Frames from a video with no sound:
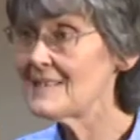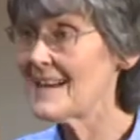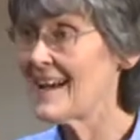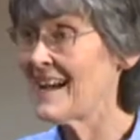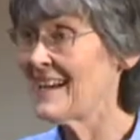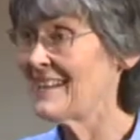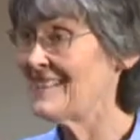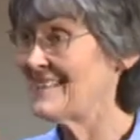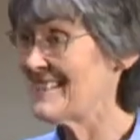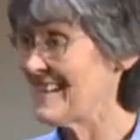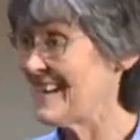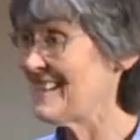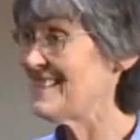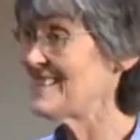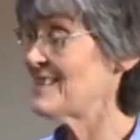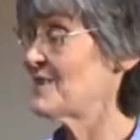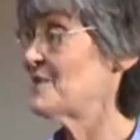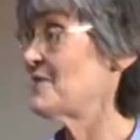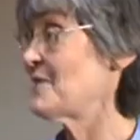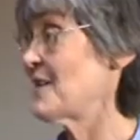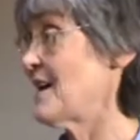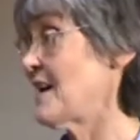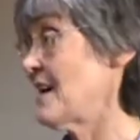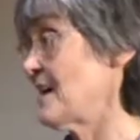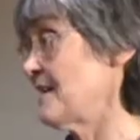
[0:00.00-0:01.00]

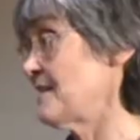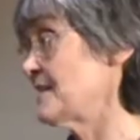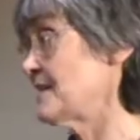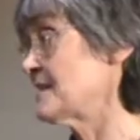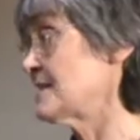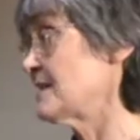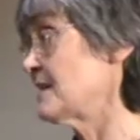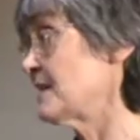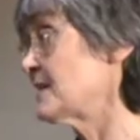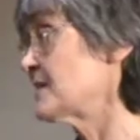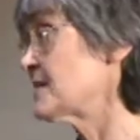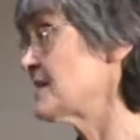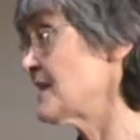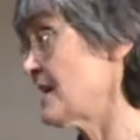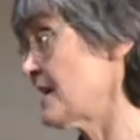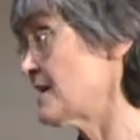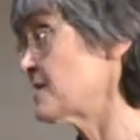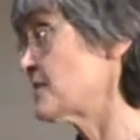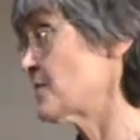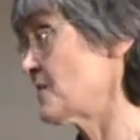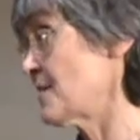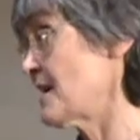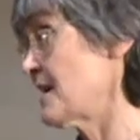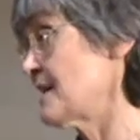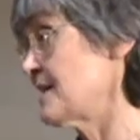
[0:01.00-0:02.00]
identify ourselves
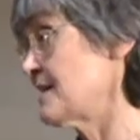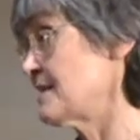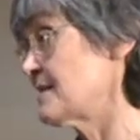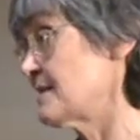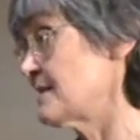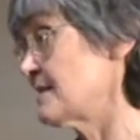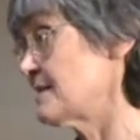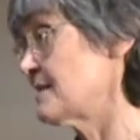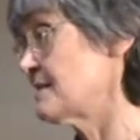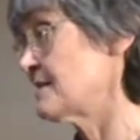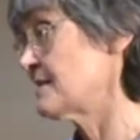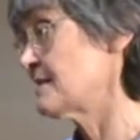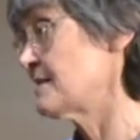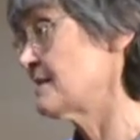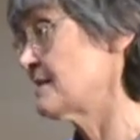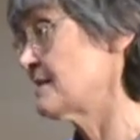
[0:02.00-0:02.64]
as writers.